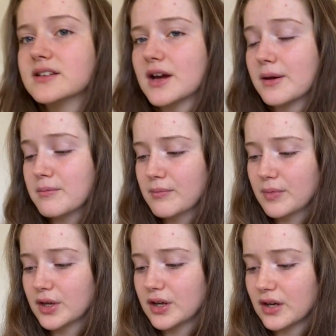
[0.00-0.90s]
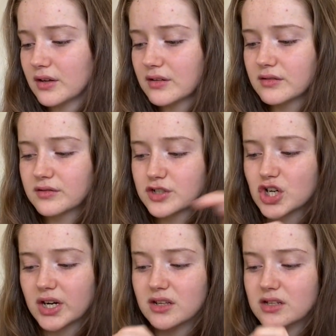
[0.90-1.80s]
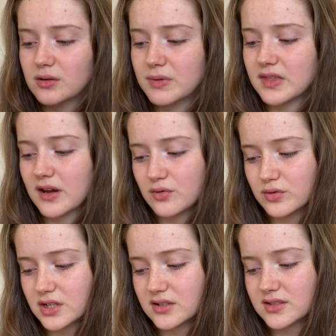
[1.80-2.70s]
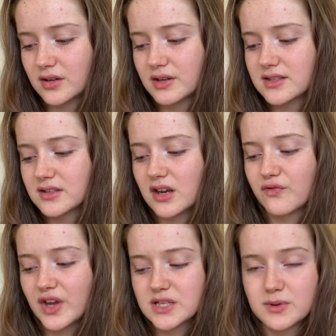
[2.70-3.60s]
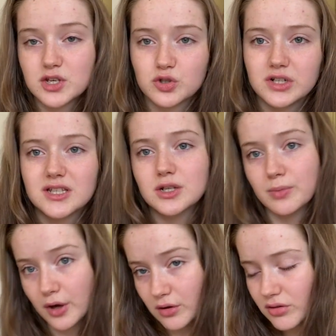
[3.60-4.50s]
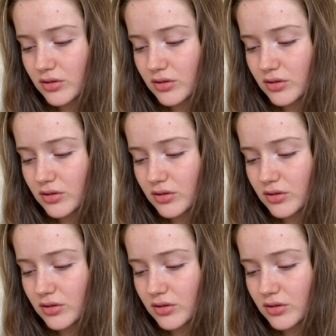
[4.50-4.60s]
I'm gonna try and do them in that order. So it's like faced with a choice, do both.